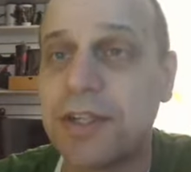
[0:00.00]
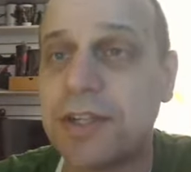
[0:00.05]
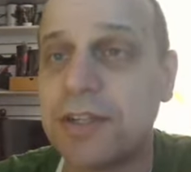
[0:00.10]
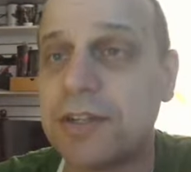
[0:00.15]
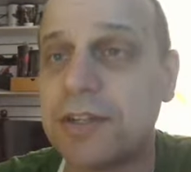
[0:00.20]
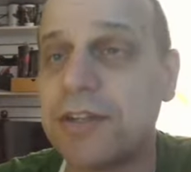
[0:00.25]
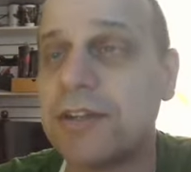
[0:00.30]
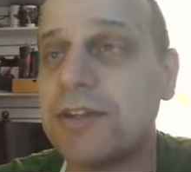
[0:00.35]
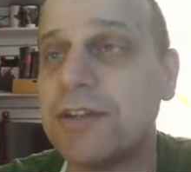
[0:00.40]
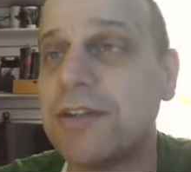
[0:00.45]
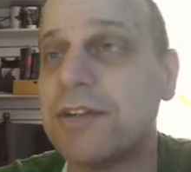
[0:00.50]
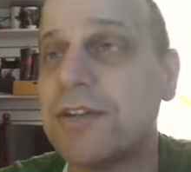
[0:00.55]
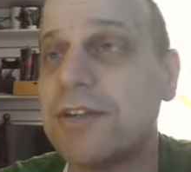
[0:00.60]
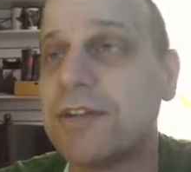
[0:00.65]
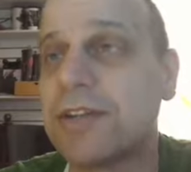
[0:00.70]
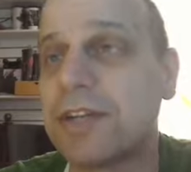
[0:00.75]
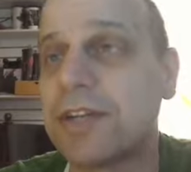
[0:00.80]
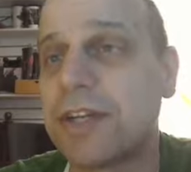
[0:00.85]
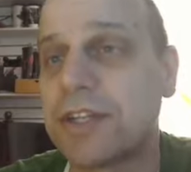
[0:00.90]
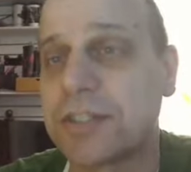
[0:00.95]
your
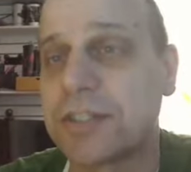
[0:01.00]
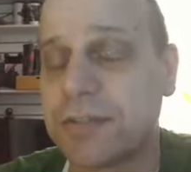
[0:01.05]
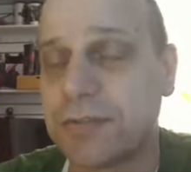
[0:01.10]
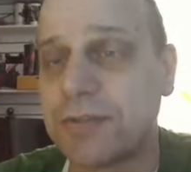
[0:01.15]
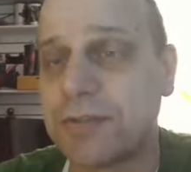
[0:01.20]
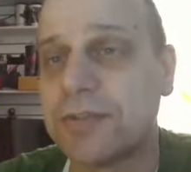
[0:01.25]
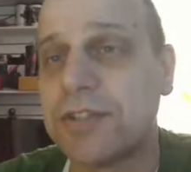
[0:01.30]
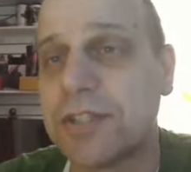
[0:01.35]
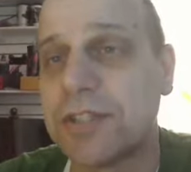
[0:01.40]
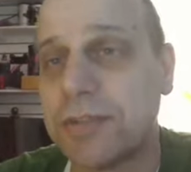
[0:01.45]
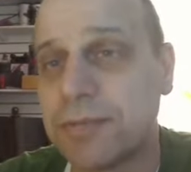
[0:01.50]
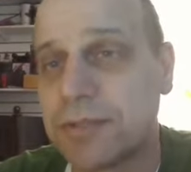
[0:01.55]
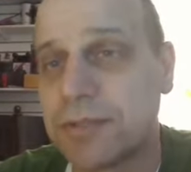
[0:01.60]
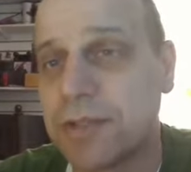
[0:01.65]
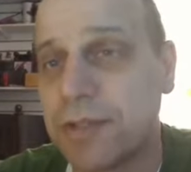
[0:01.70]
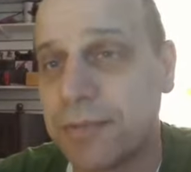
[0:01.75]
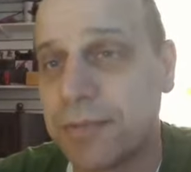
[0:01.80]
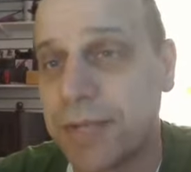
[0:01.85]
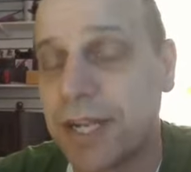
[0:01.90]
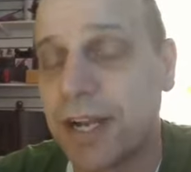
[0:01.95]
cost of ownership is
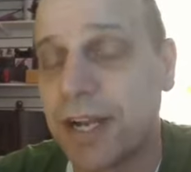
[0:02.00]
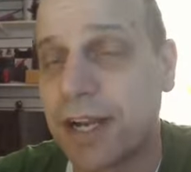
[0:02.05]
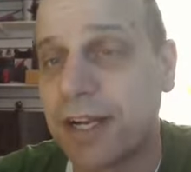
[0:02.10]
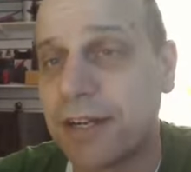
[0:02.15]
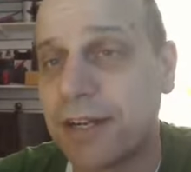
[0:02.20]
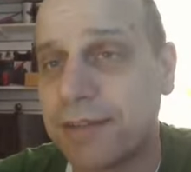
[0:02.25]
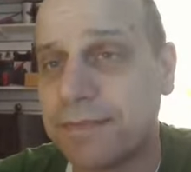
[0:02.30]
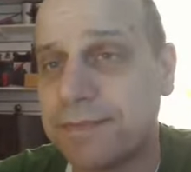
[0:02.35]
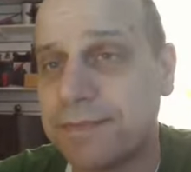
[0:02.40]
going to be higher,